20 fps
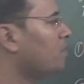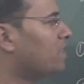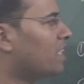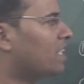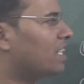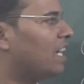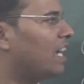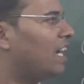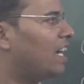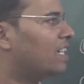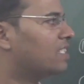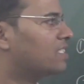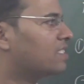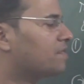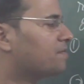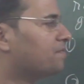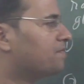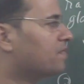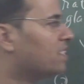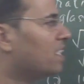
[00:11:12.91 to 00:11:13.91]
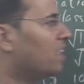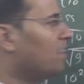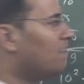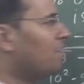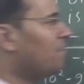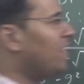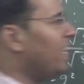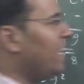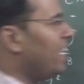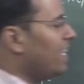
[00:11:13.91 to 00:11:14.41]
the glass,
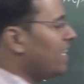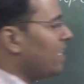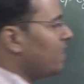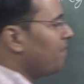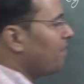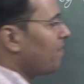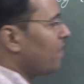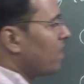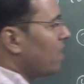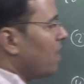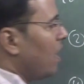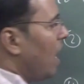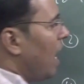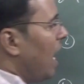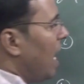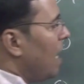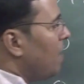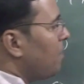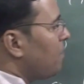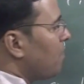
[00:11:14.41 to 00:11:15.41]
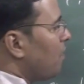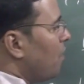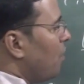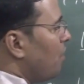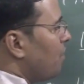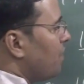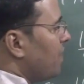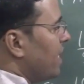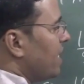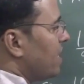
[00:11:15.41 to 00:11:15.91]
where half
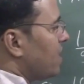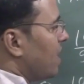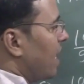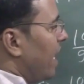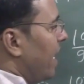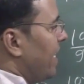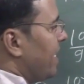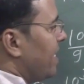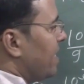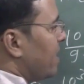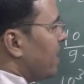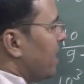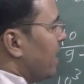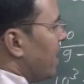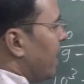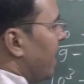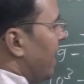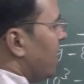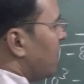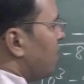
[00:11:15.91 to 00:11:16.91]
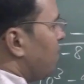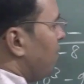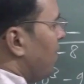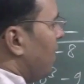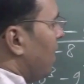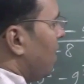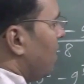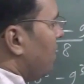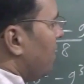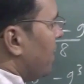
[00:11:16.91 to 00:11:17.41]
of its height is
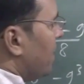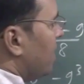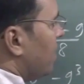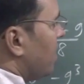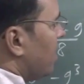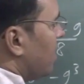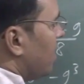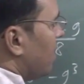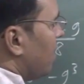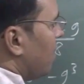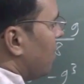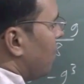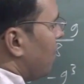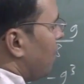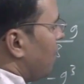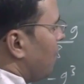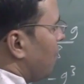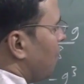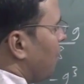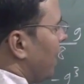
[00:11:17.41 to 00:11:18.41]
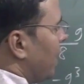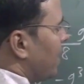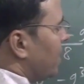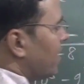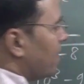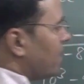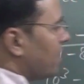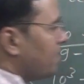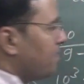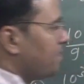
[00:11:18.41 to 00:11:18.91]
filled with
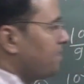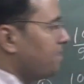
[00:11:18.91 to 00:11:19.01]
water.